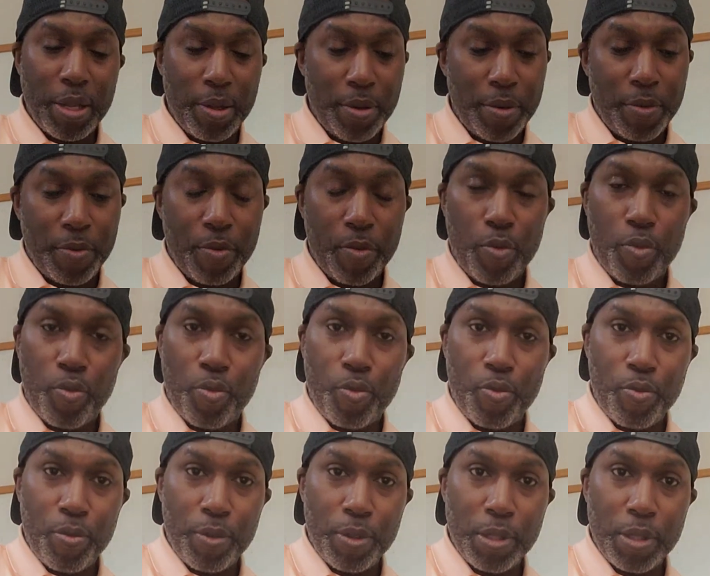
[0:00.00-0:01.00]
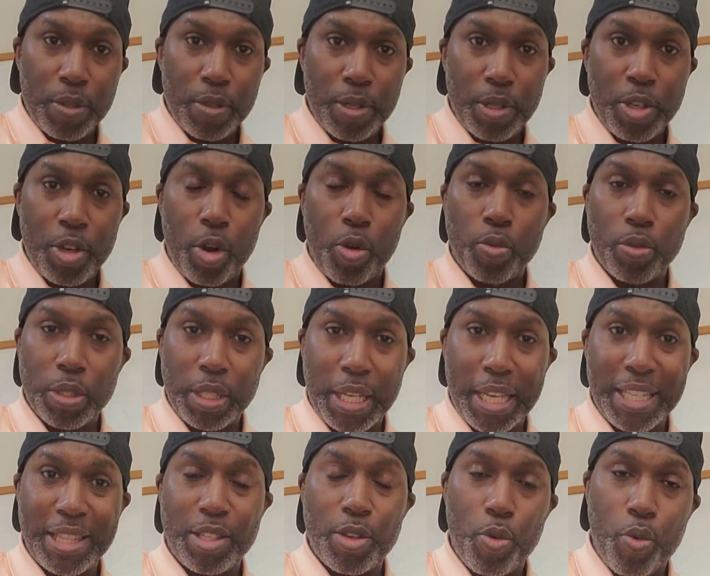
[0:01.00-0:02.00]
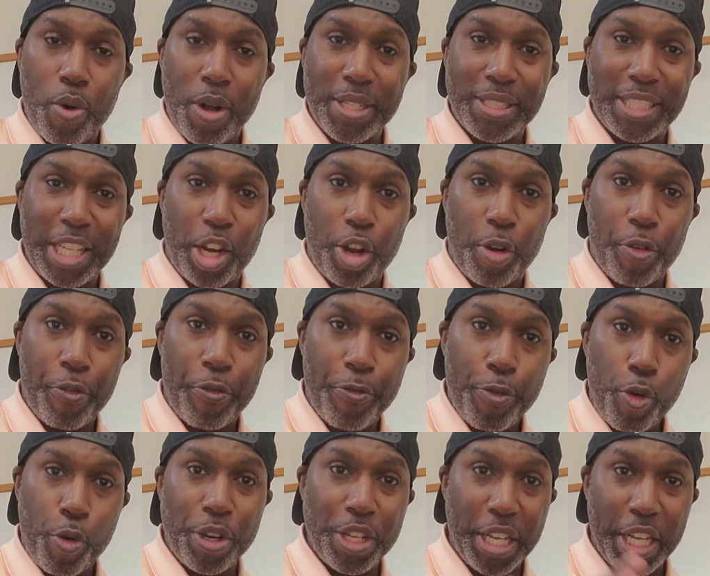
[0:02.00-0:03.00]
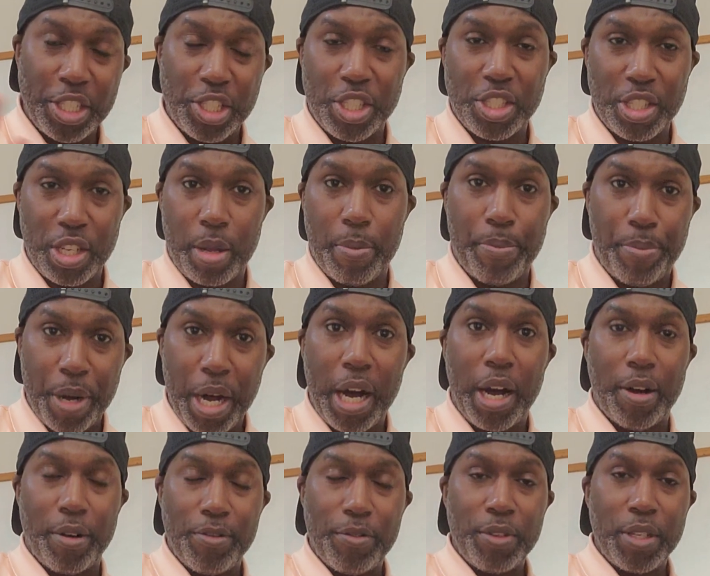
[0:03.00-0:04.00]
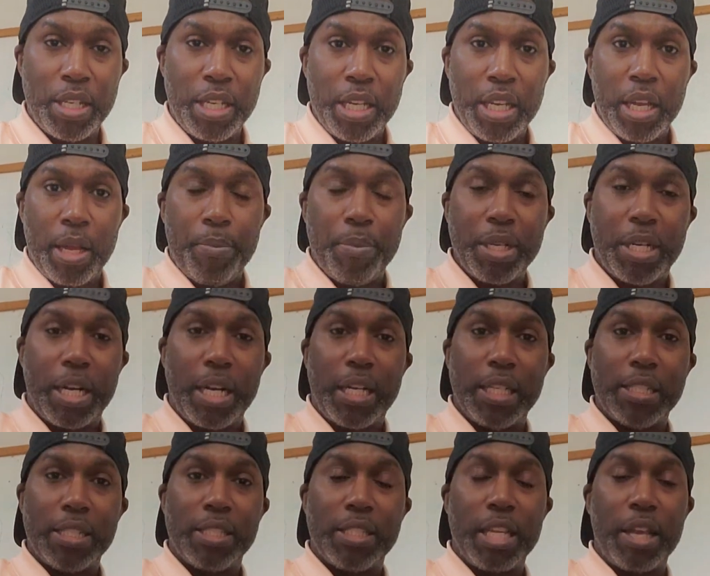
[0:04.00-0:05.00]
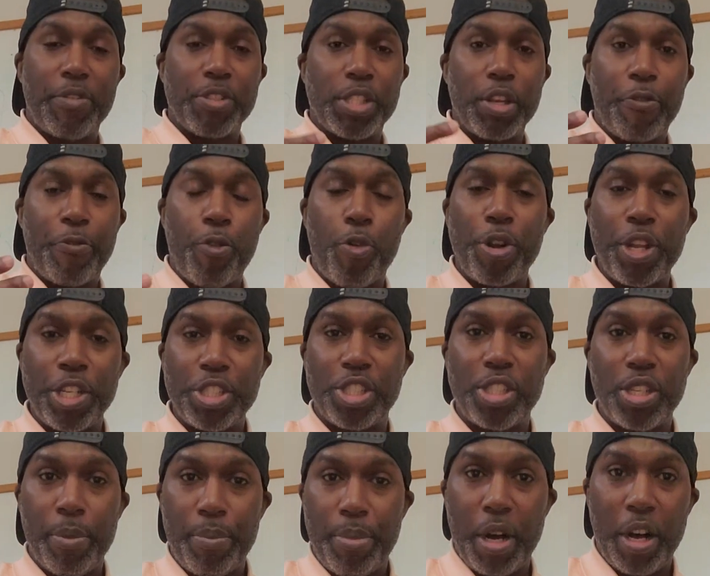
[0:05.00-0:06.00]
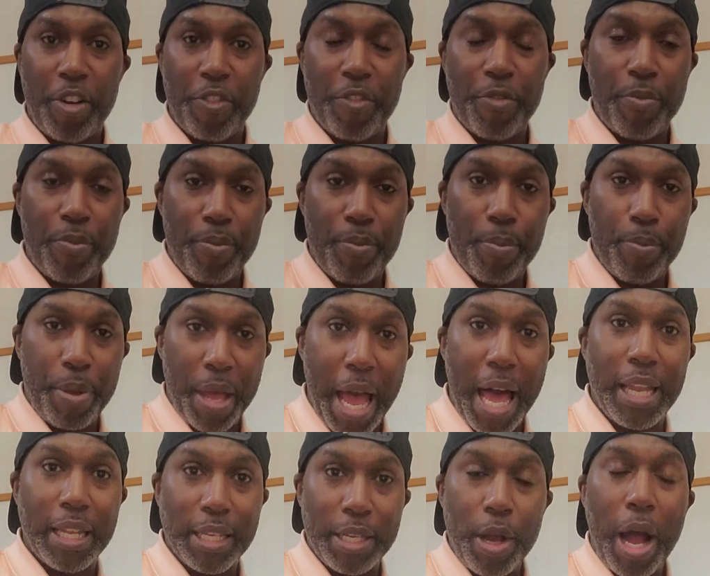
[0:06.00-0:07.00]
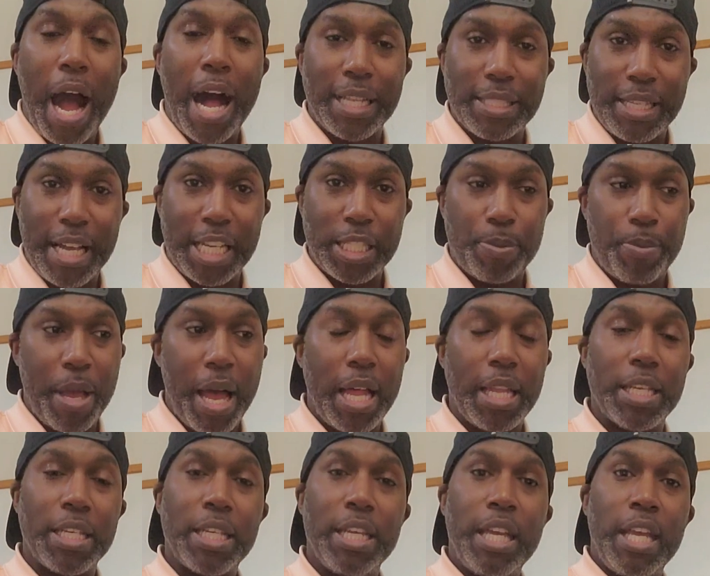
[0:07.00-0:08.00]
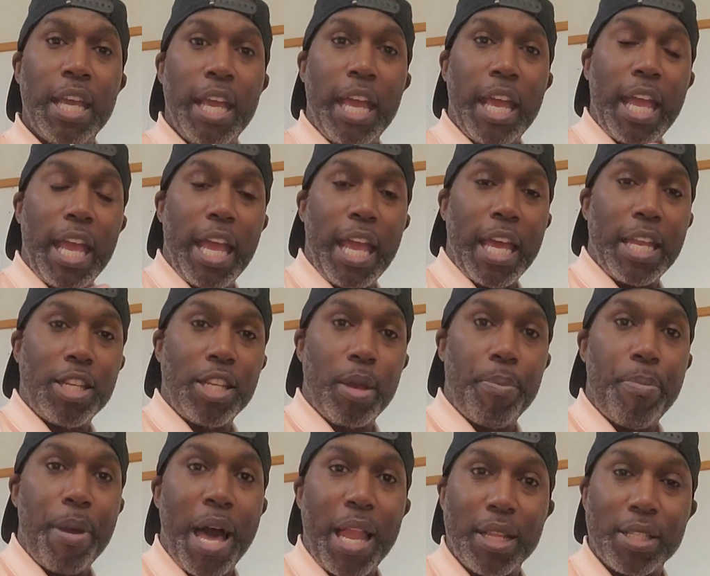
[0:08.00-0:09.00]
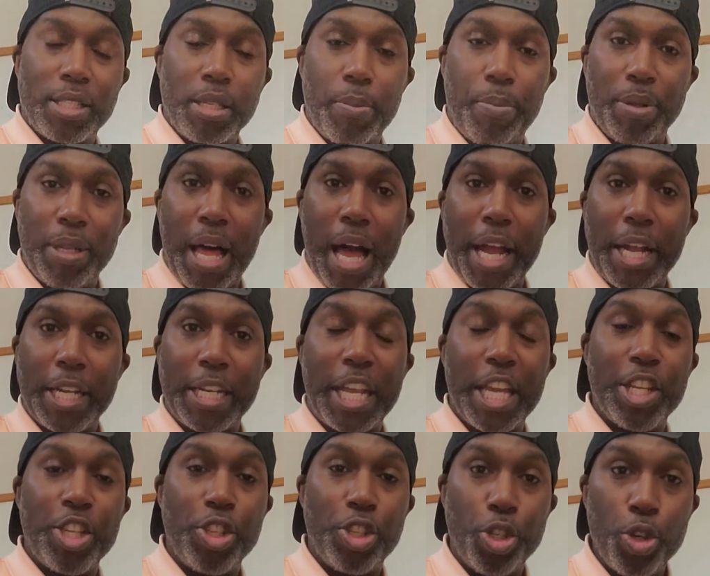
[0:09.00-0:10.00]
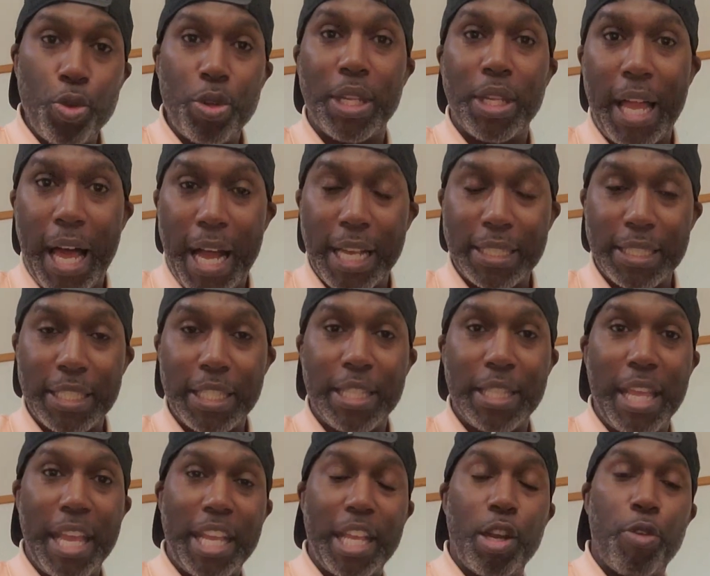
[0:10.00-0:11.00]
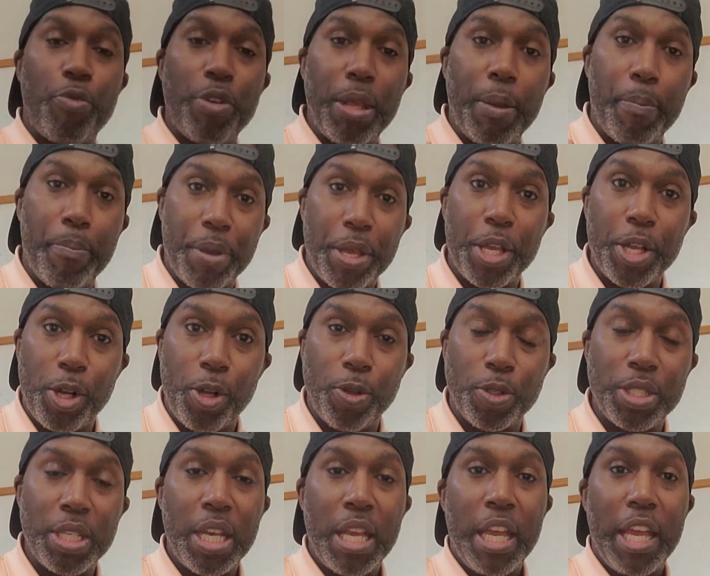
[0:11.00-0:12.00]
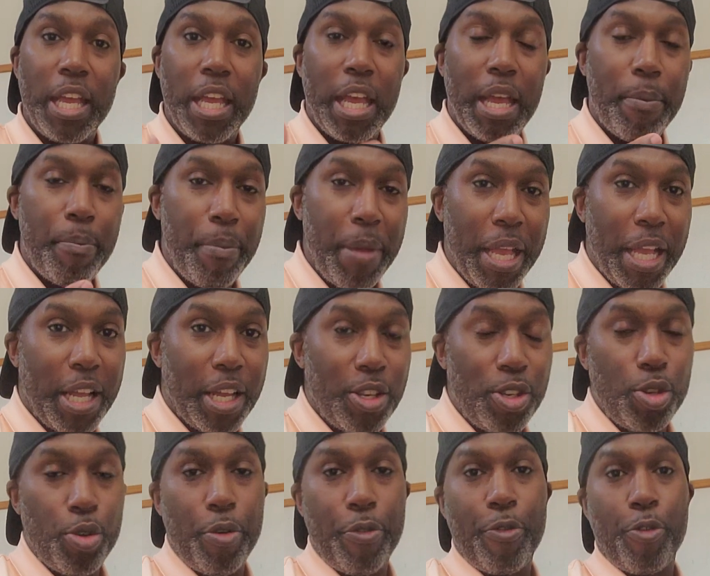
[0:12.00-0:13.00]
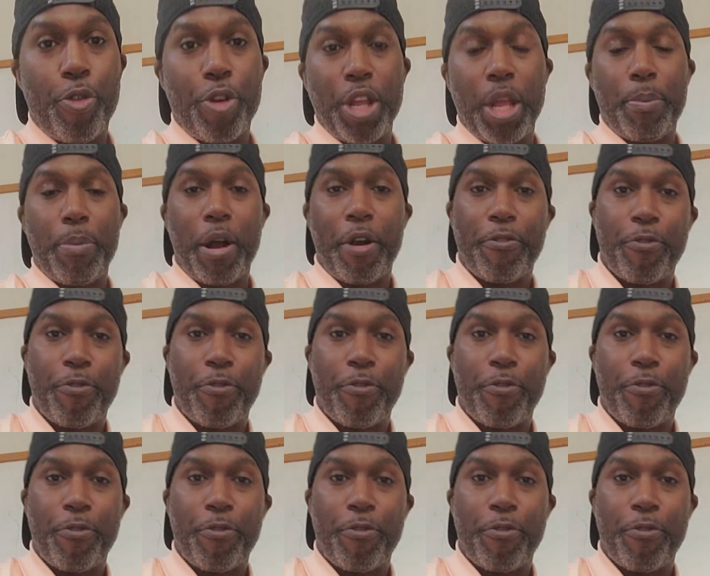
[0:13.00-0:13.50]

to, get the ones that are 40 inches and above, because if it's a 40 inch and above pallet, odd size pallet, and your pallet supplier can utilize it, they can rebuild and make a new 48 by